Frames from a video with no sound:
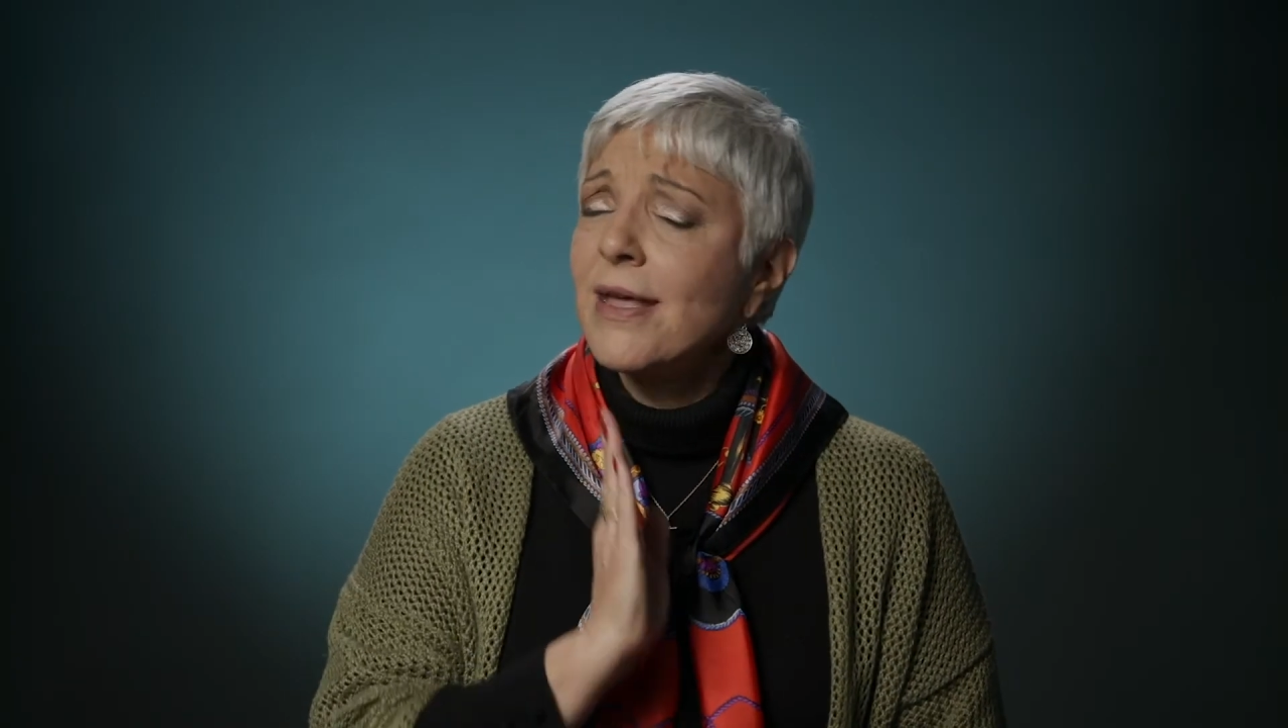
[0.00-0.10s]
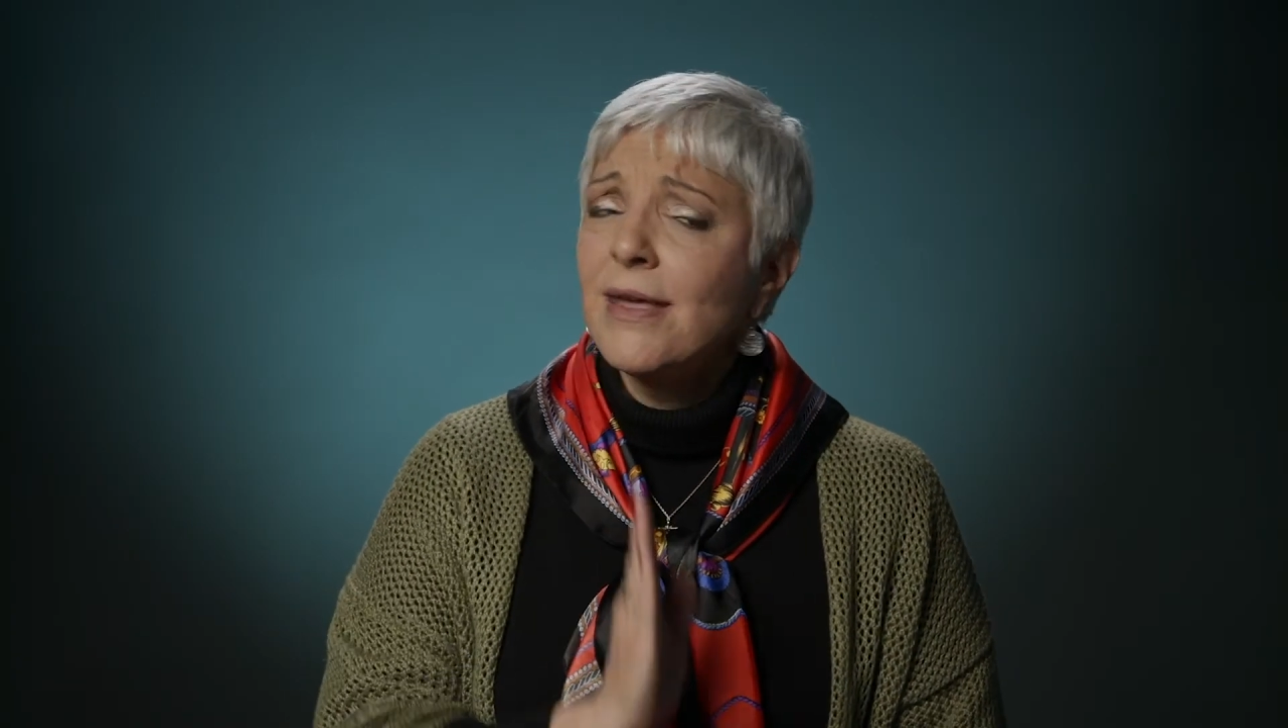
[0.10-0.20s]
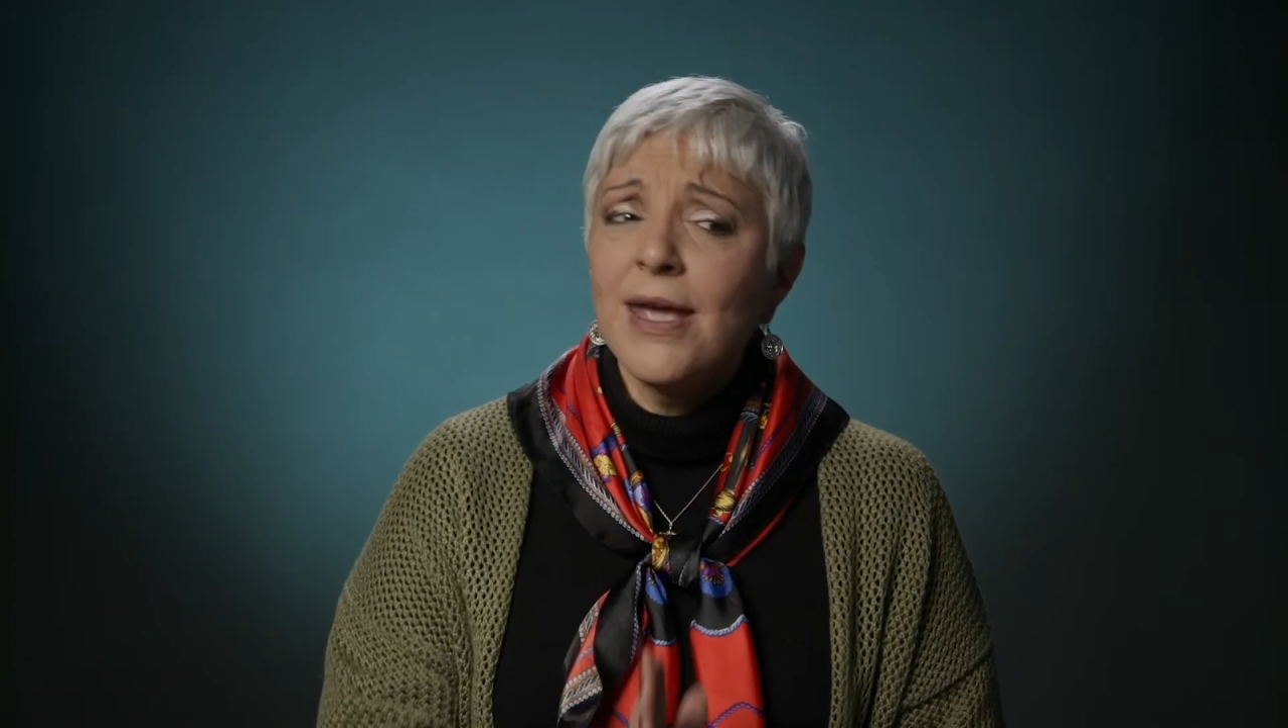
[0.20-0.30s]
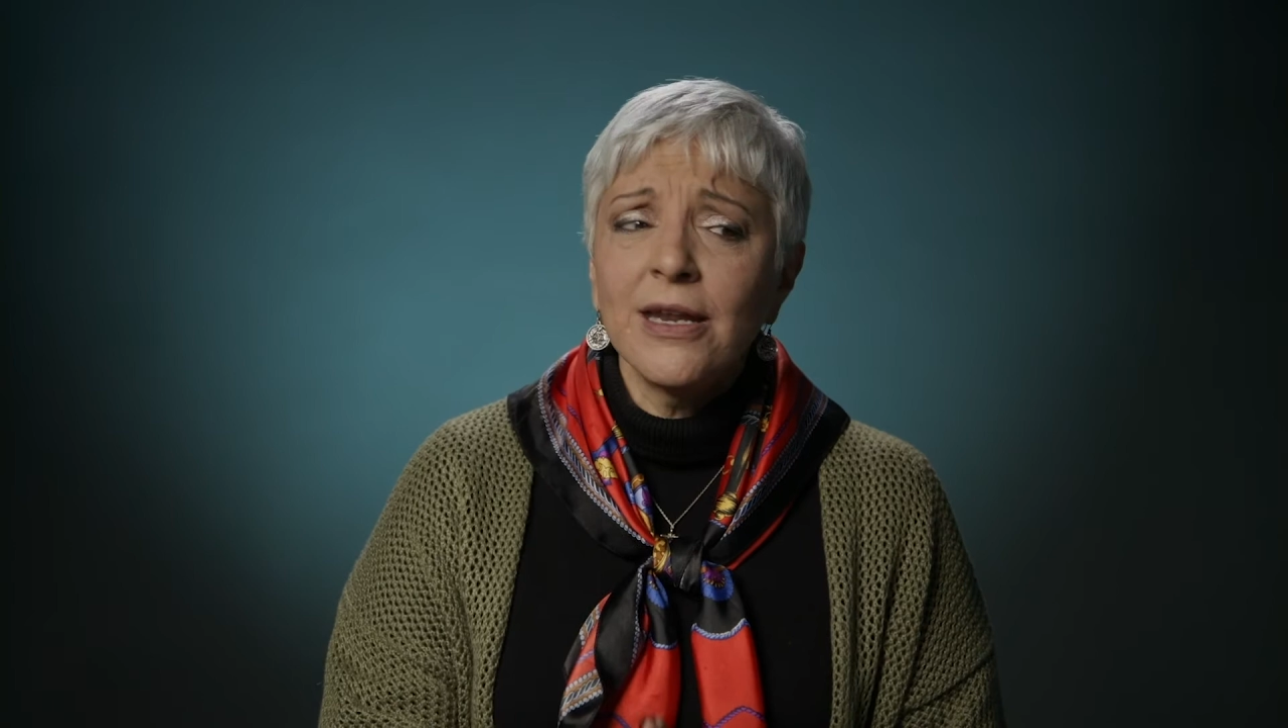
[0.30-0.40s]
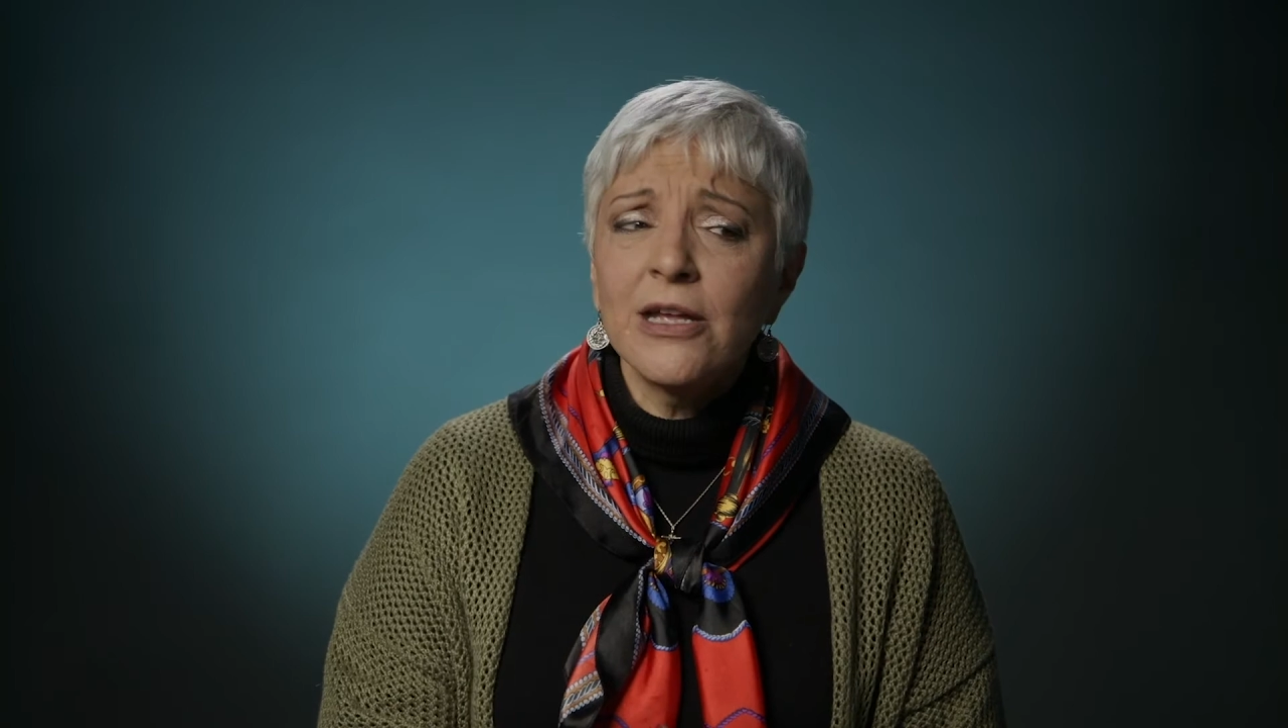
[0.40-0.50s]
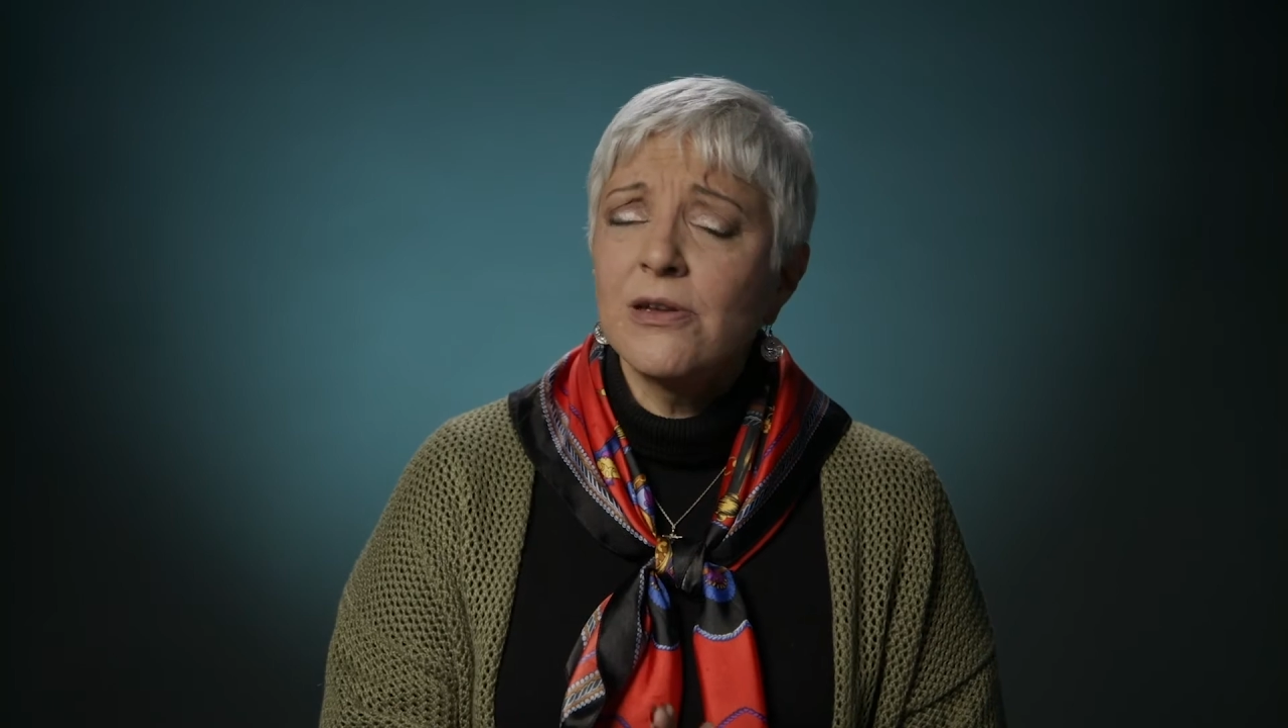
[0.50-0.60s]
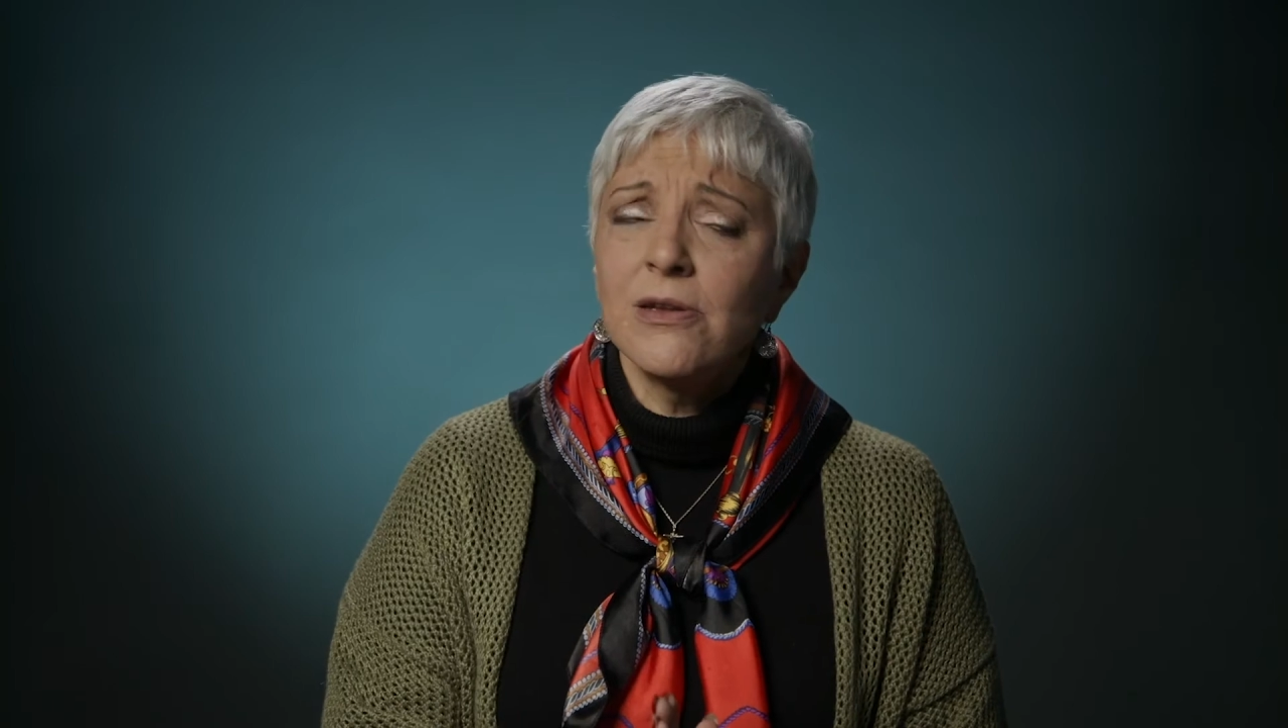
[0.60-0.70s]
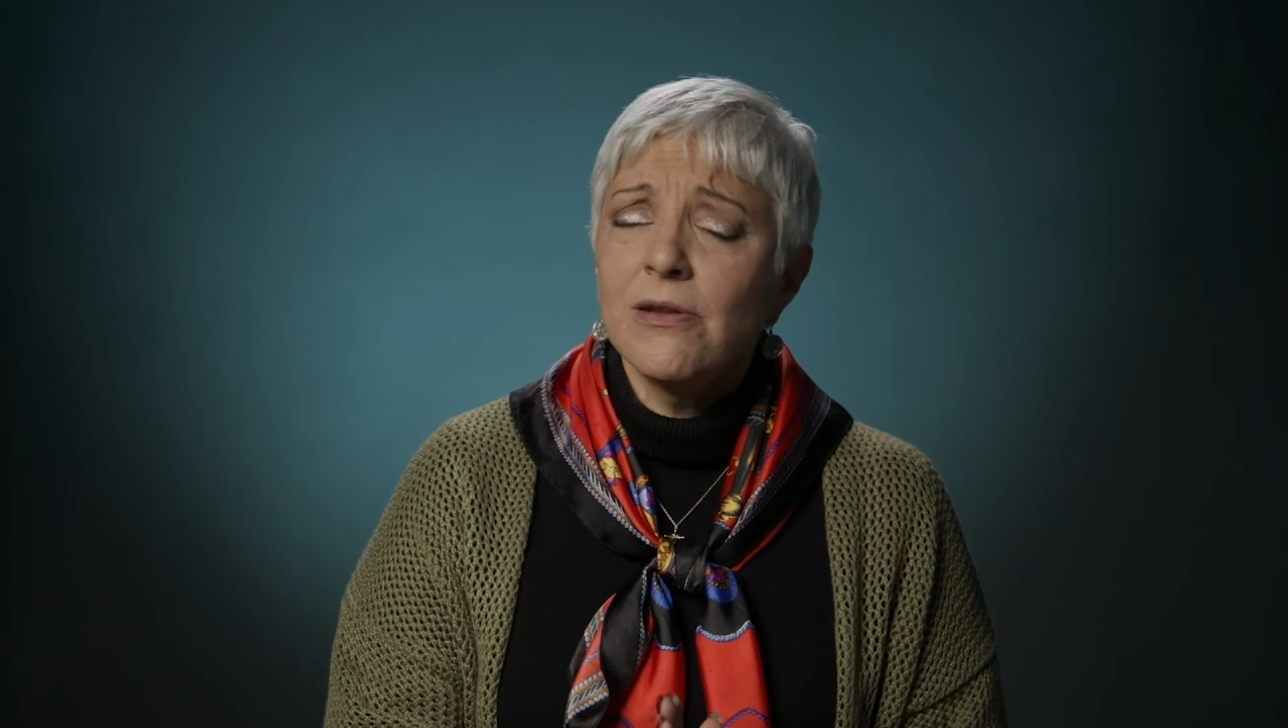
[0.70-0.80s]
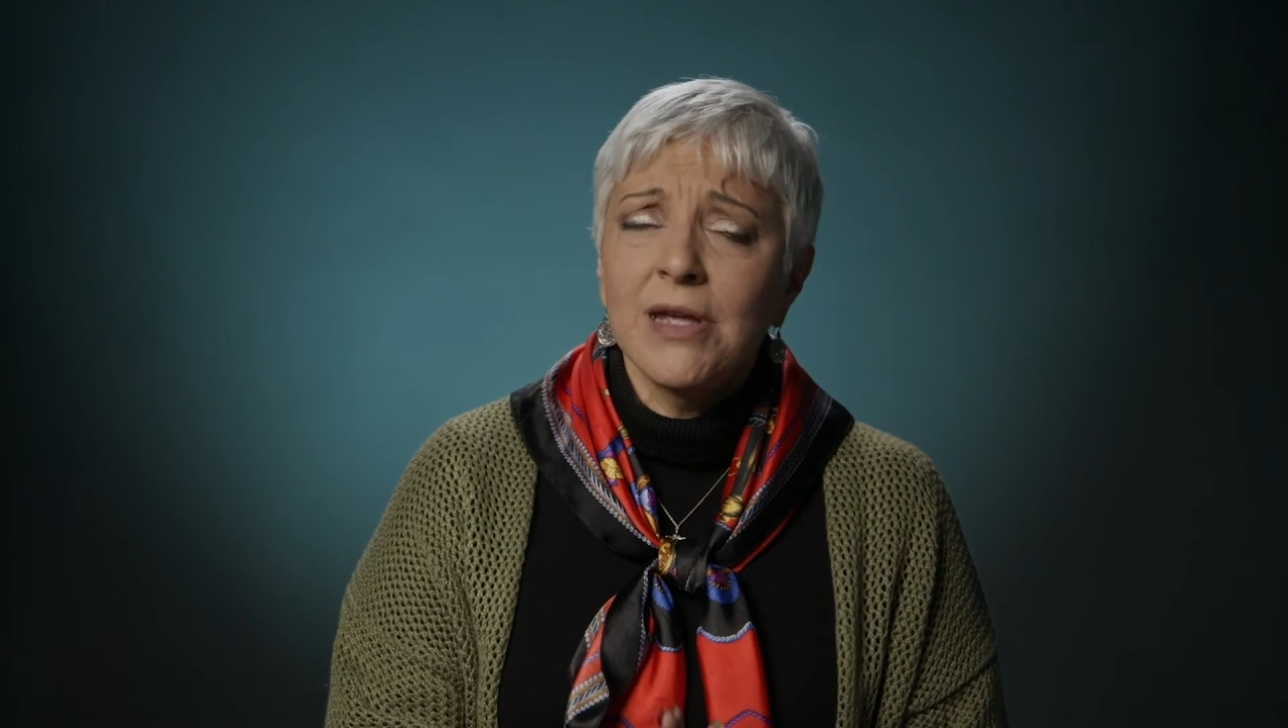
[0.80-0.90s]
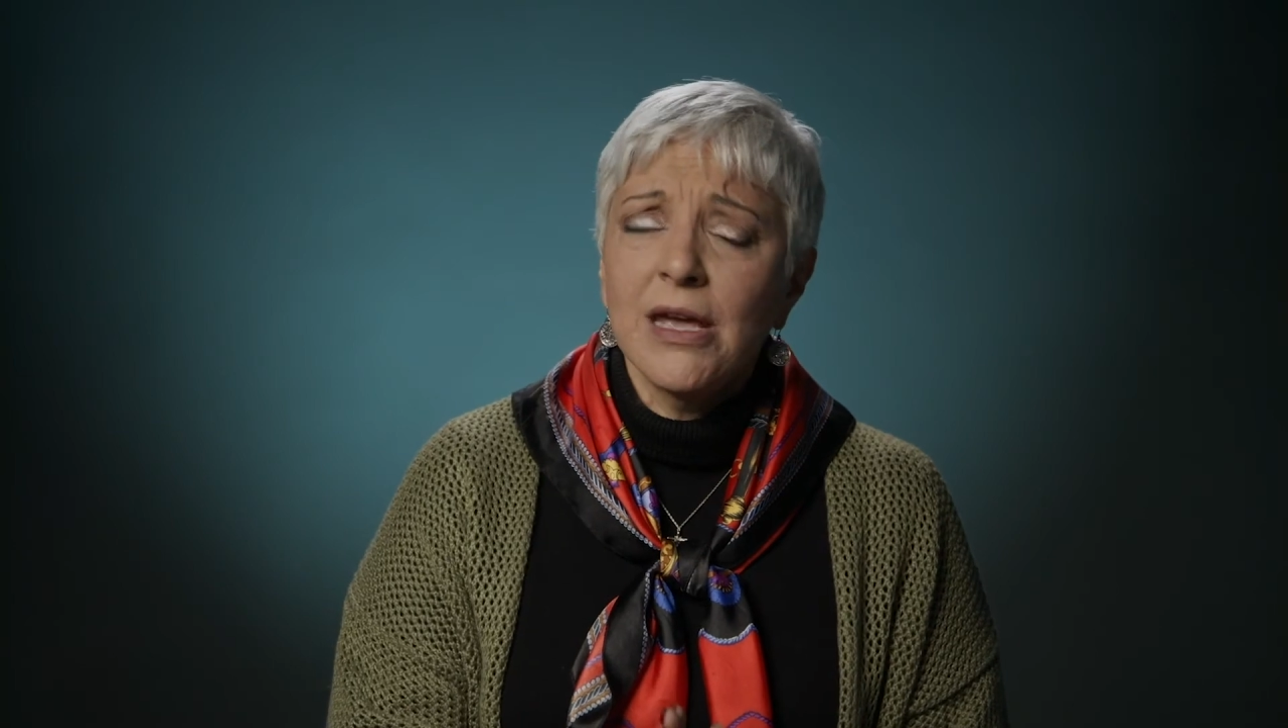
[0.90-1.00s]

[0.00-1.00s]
can't